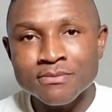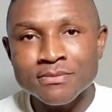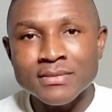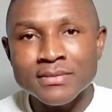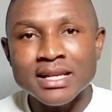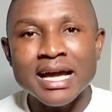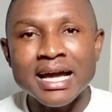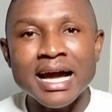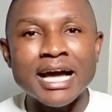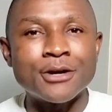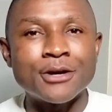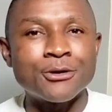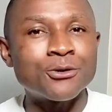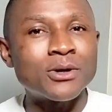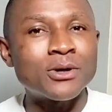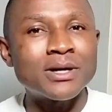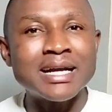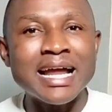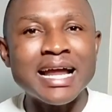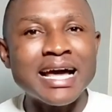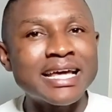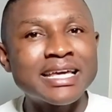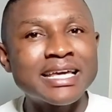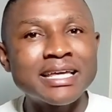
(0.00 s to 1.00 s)
I did not
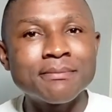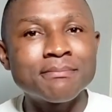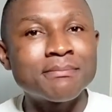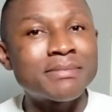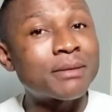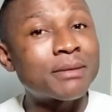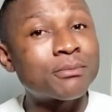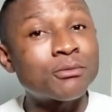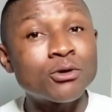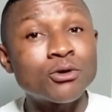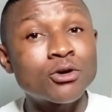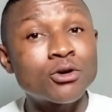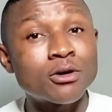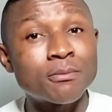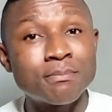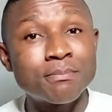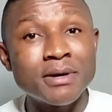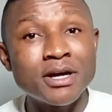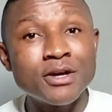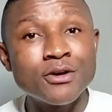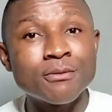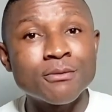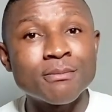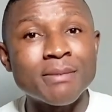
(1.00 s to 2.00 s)
like it, but I'm not going to pay
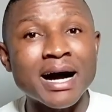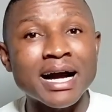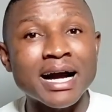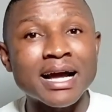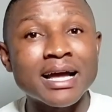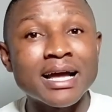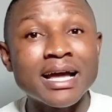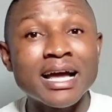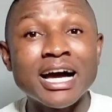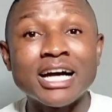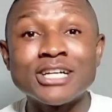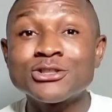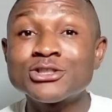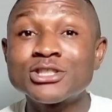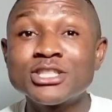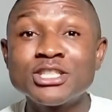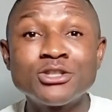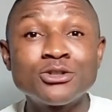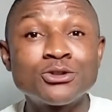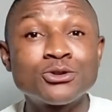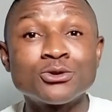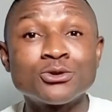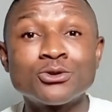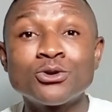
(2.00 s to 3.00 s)
you back. I just
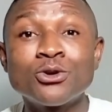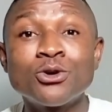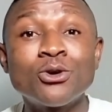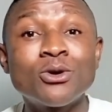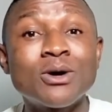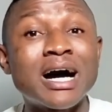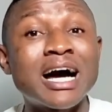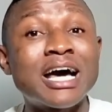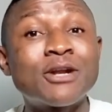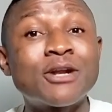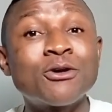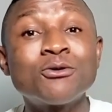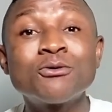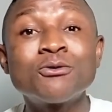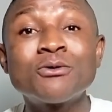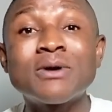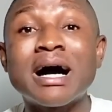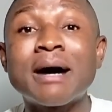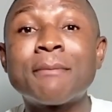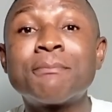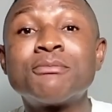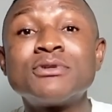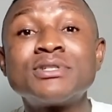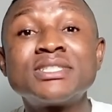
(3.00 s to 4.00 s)
need you to know, I don't
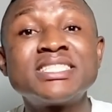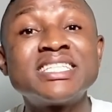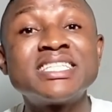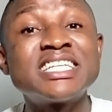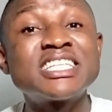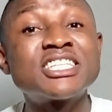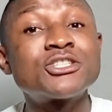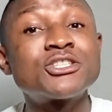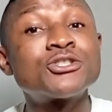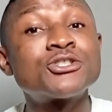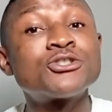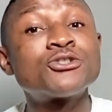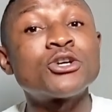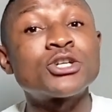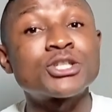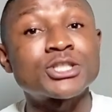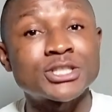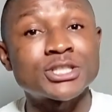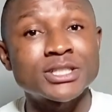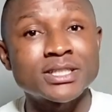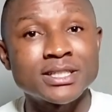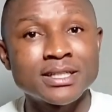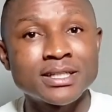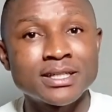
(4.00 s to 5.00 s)
appreciate
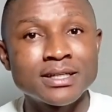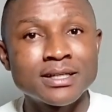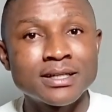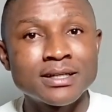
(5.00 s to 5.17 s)
such.